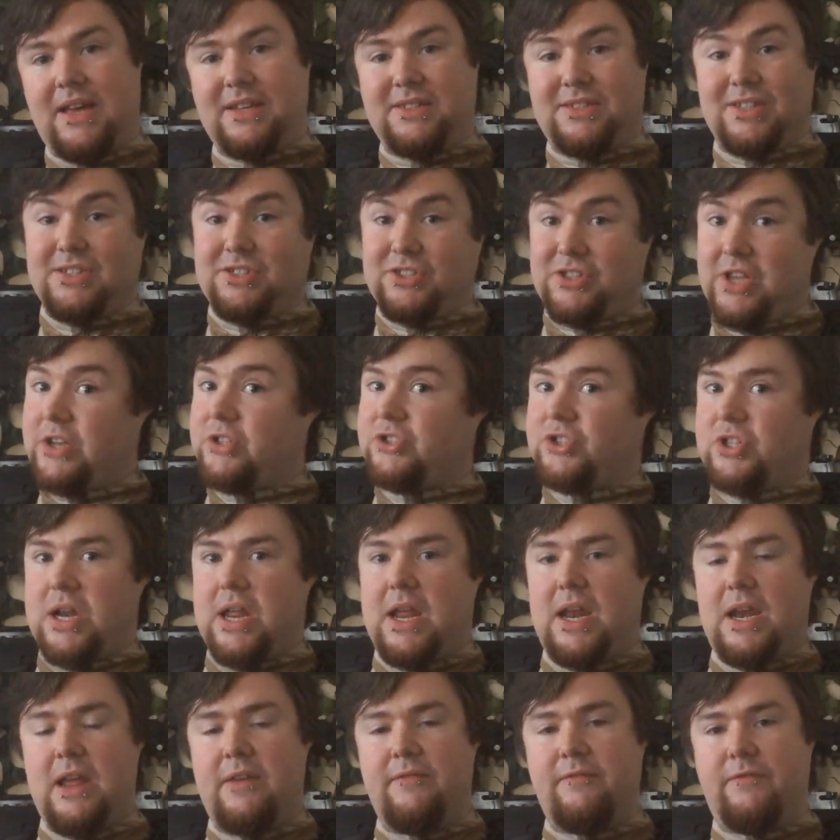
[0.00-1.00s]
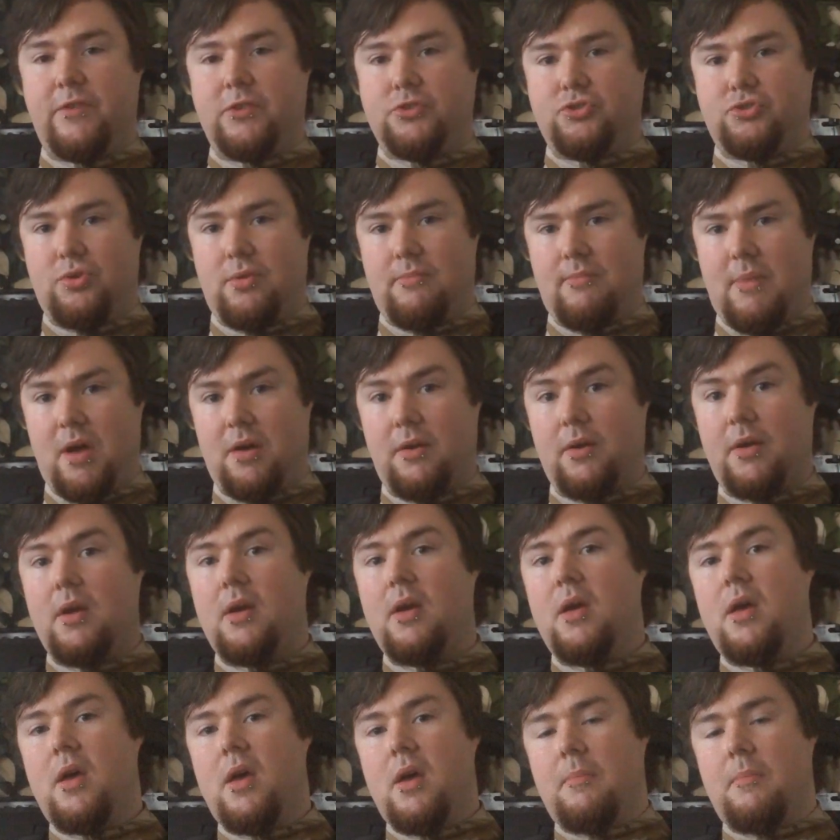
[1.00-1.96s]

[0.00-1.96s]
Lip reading: is essentially an infantryman,